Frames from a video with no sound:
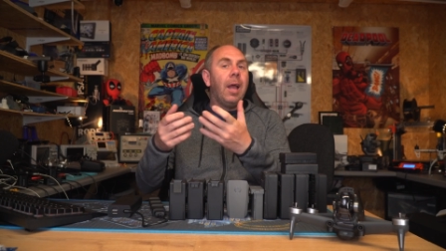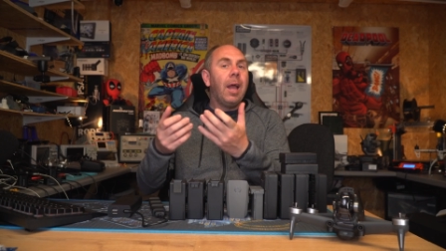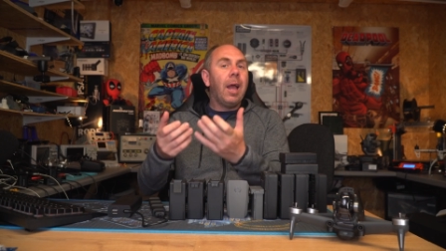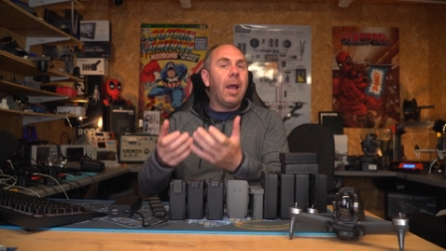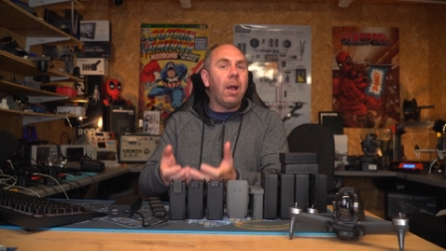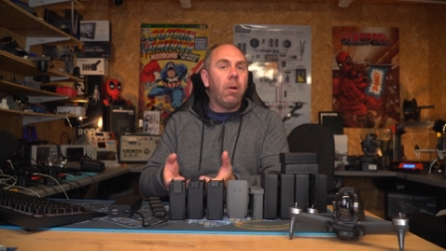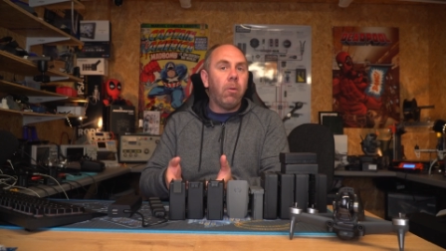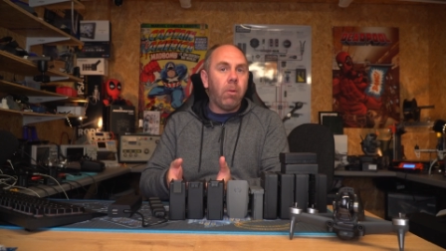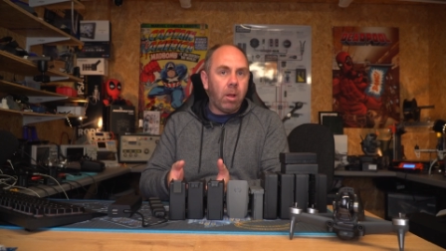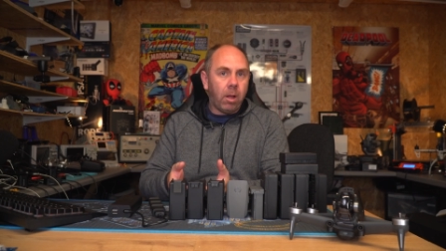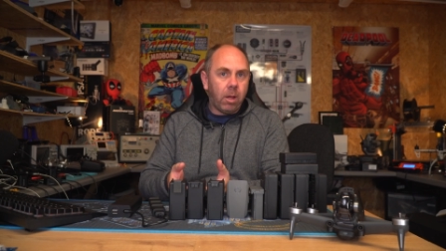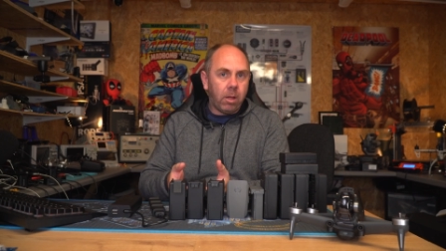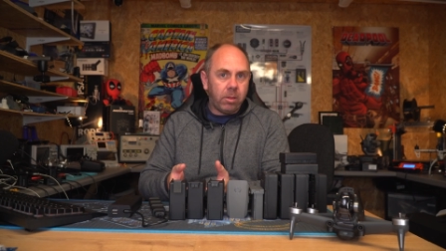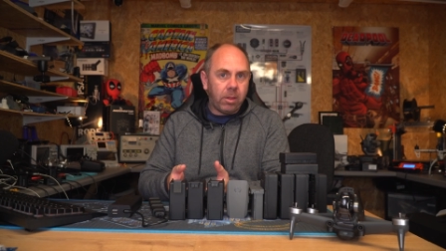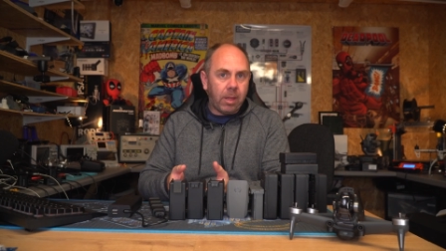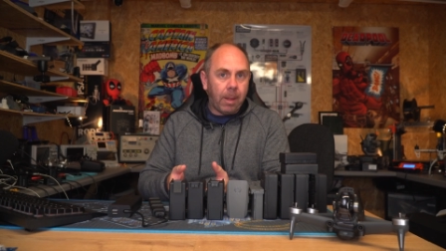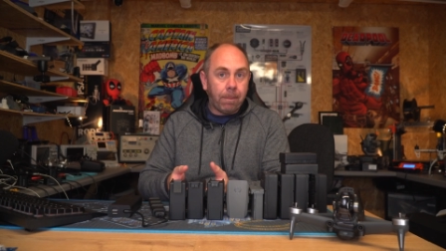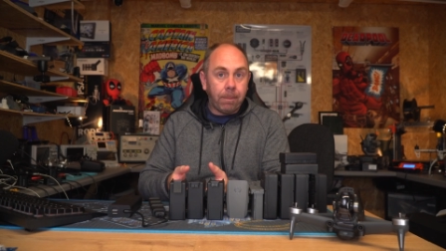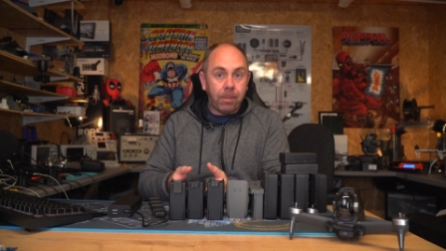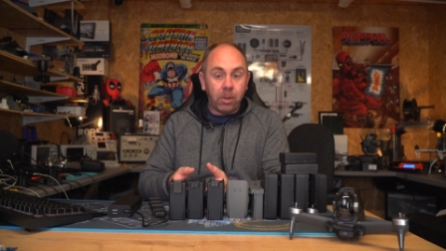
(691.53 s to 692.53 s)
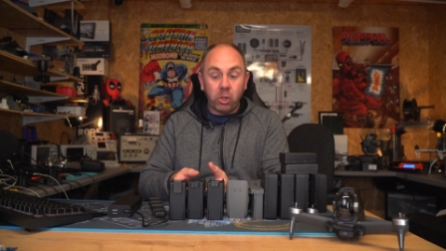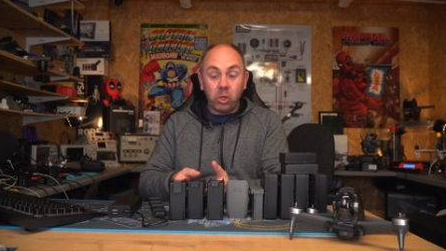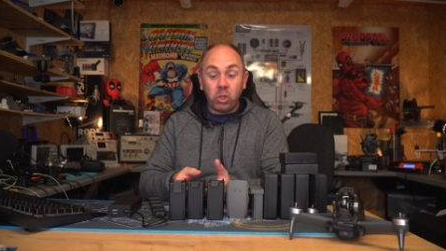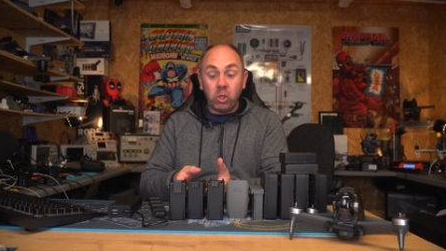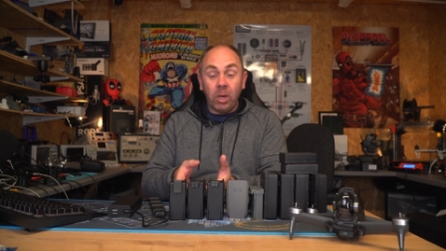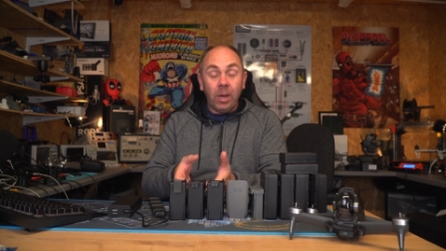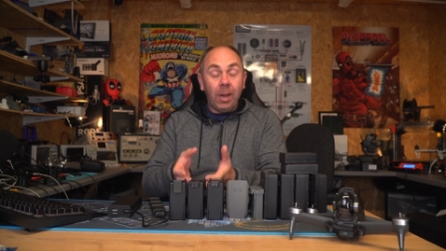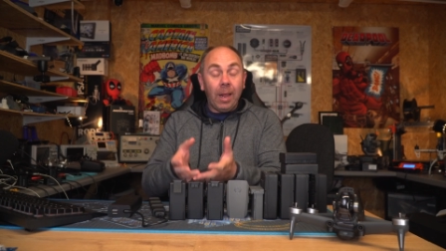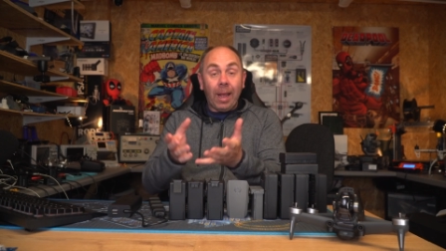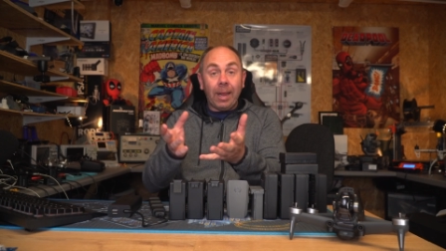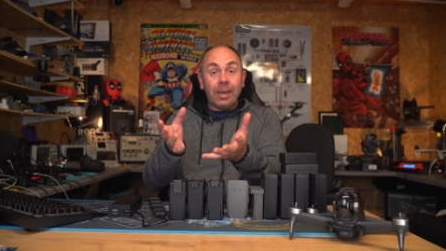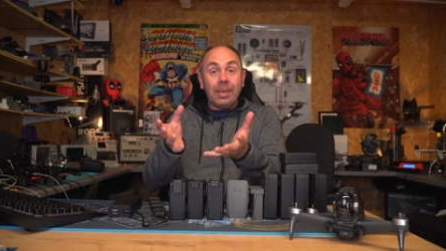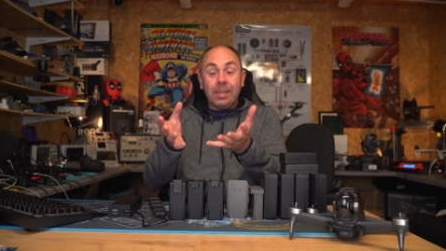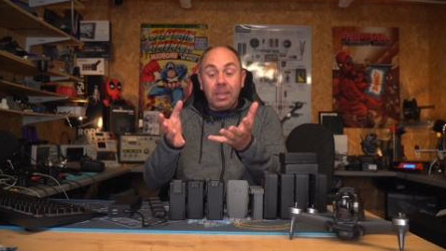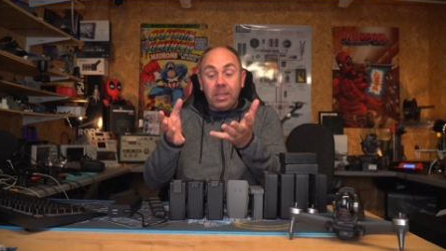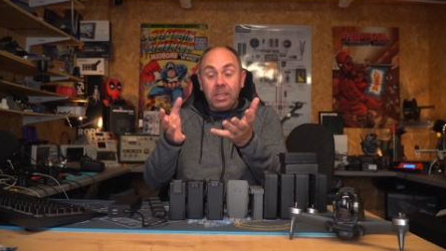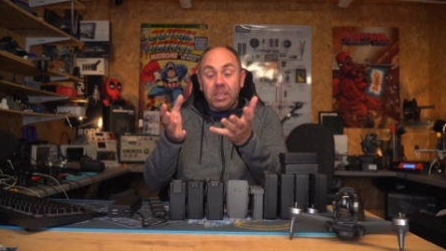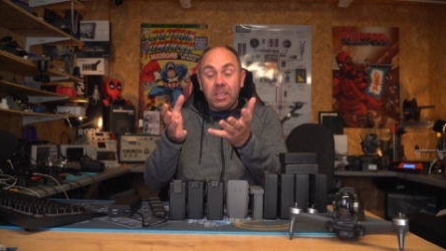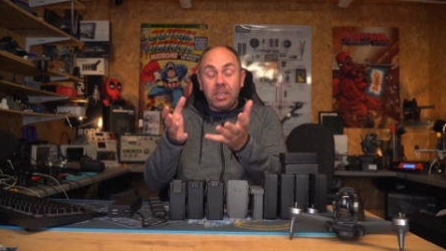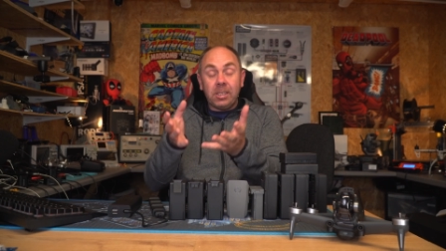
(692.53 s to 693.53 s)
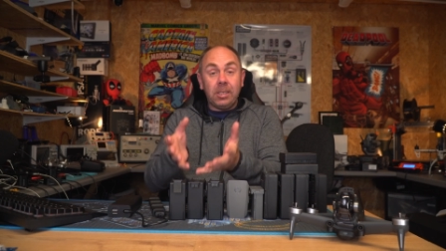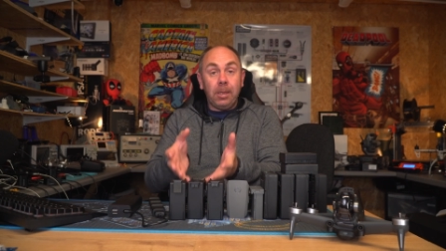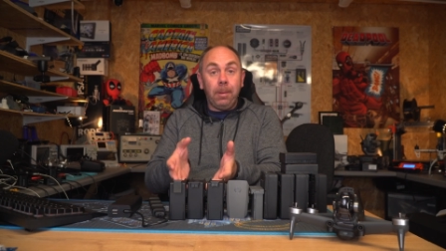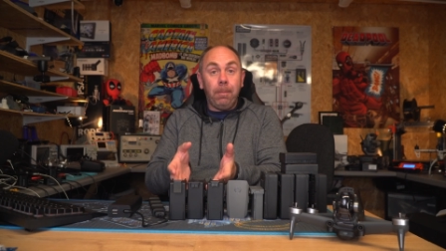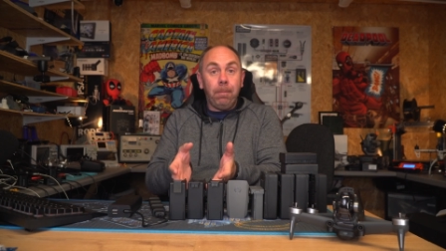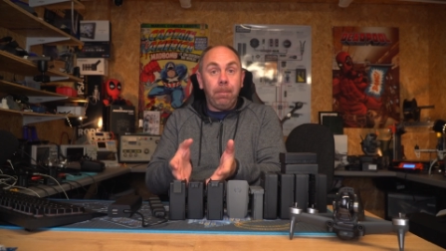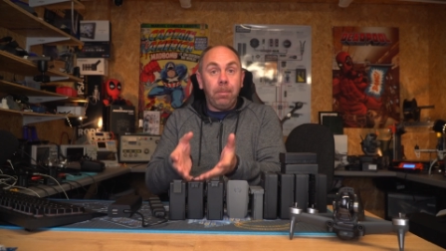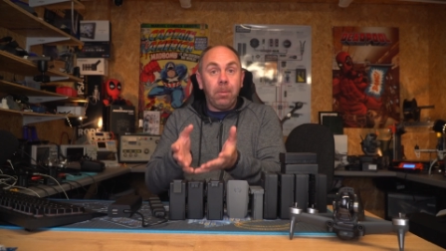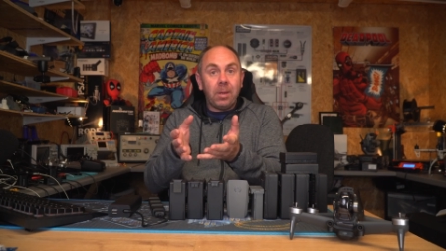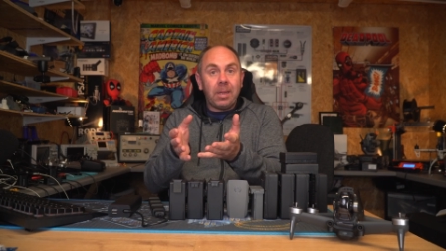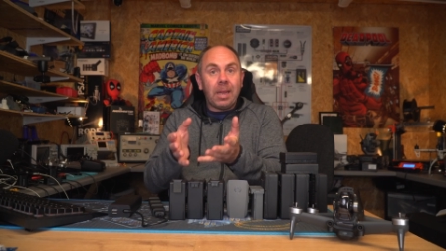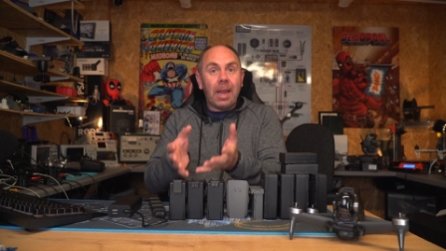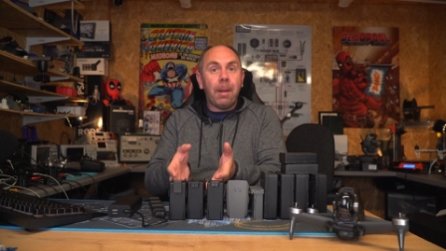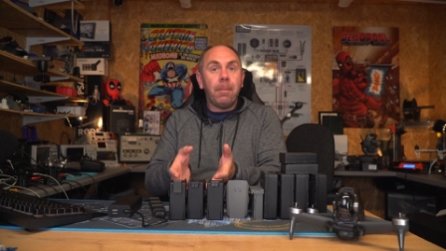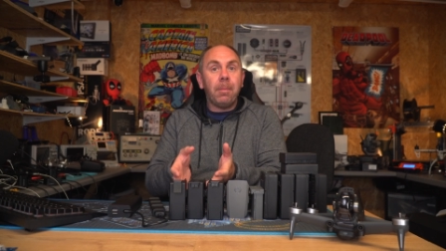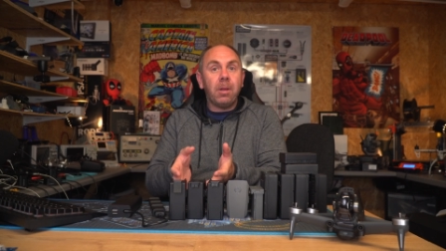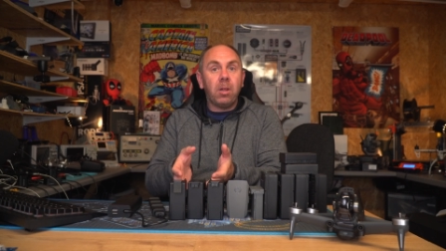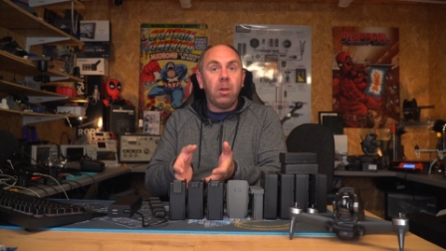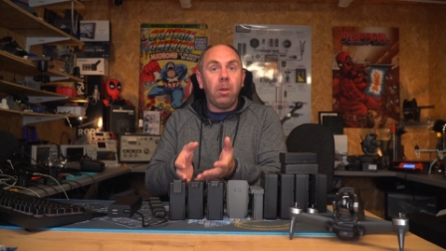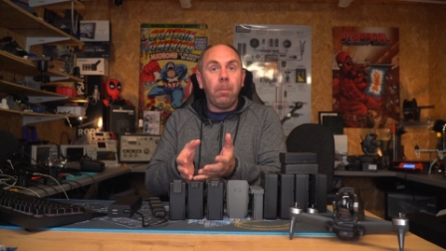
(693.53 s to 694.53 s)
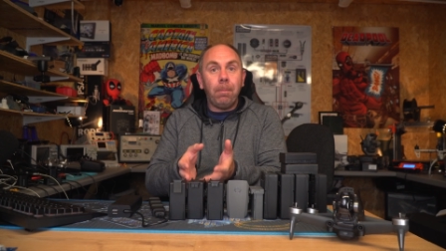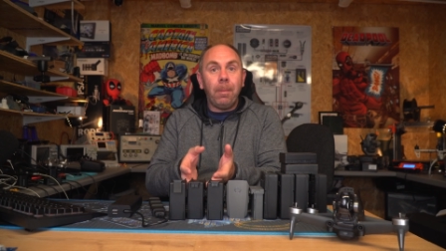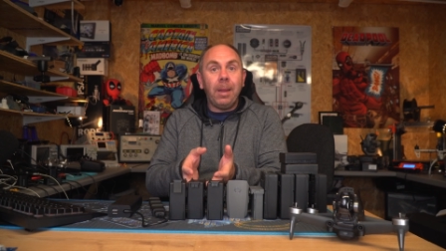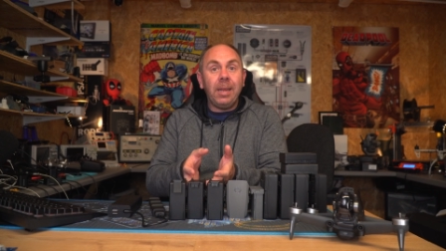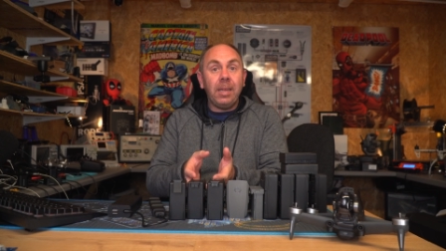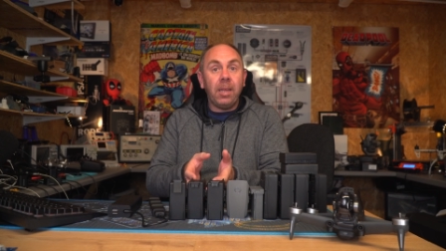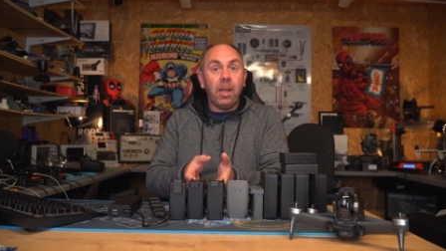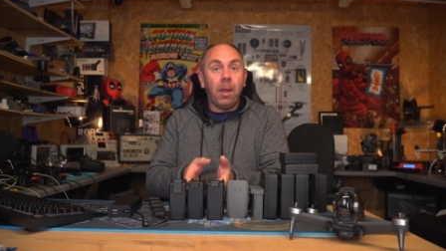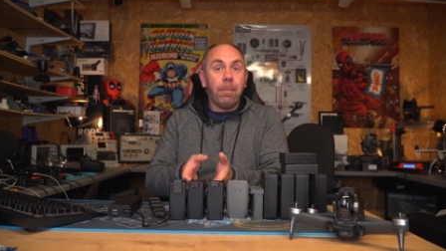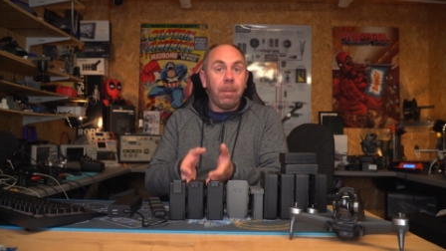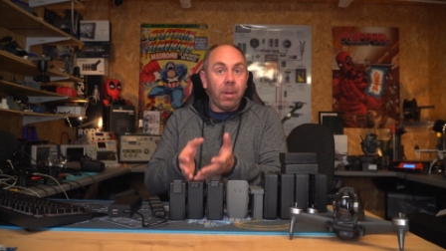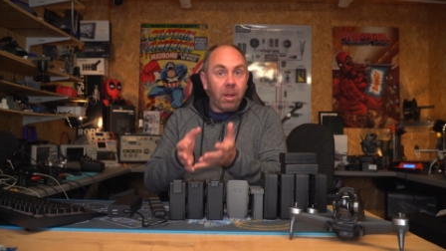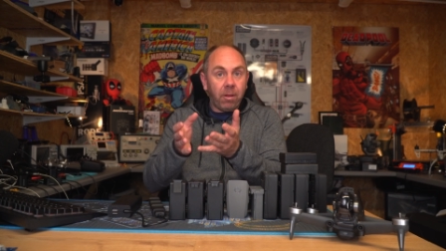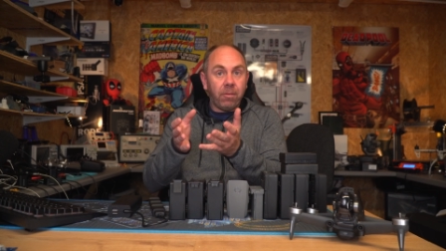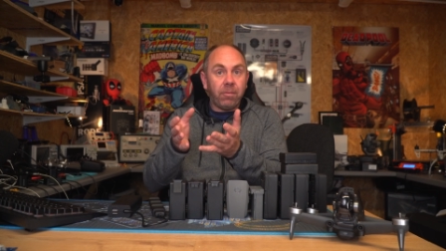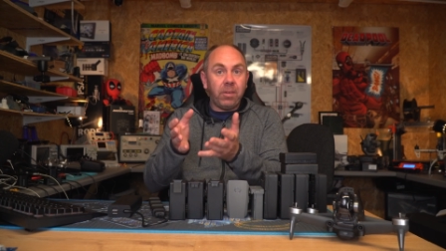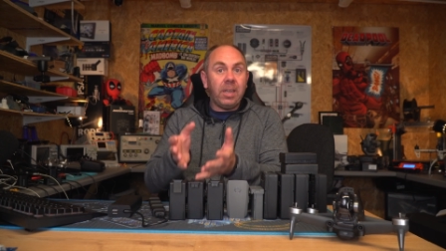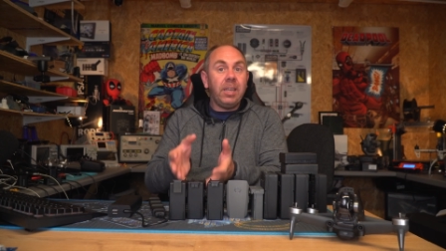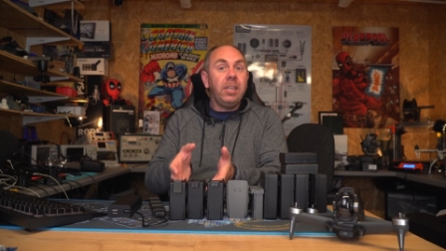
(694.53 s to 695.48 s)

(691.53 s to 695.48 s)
how hard they're pushed, and the simple chemical makeup of